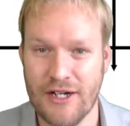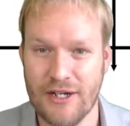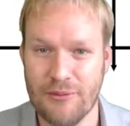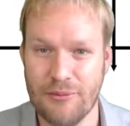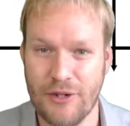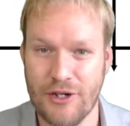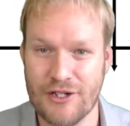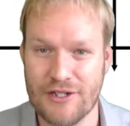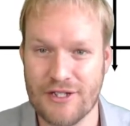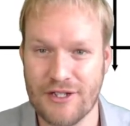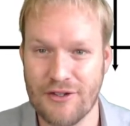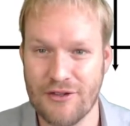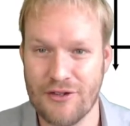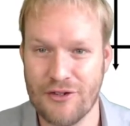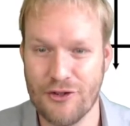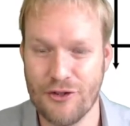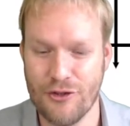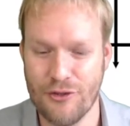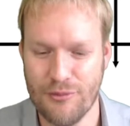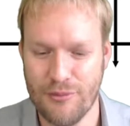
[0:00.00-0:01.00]
passing
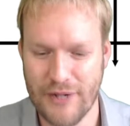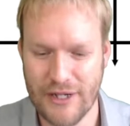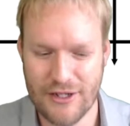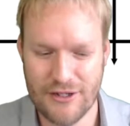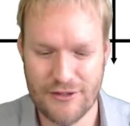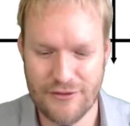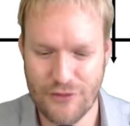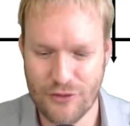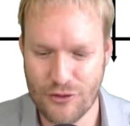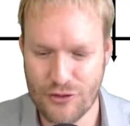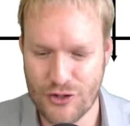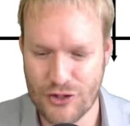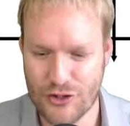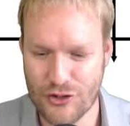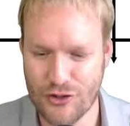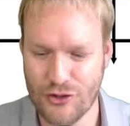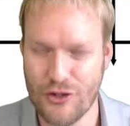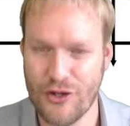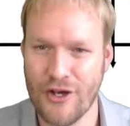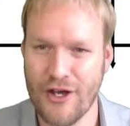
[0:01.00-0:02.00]
through -4,
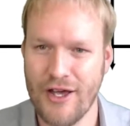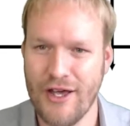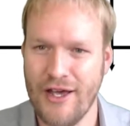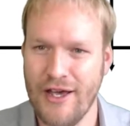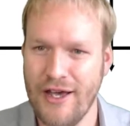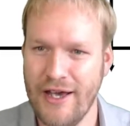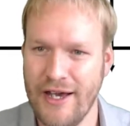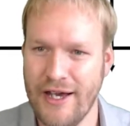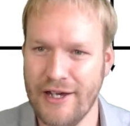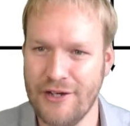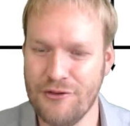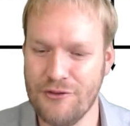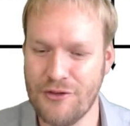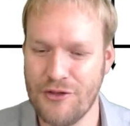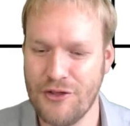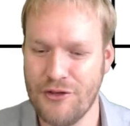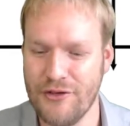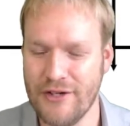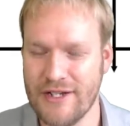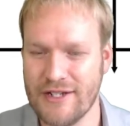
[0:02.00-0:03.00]
2, and
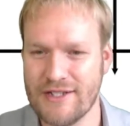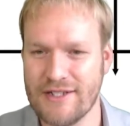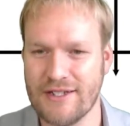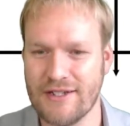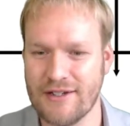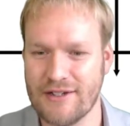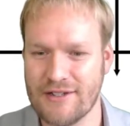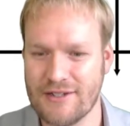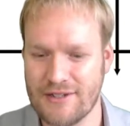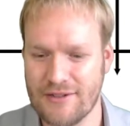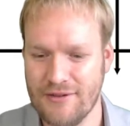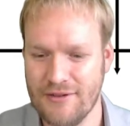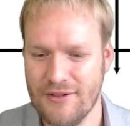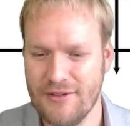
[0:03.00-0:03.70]
3, 6.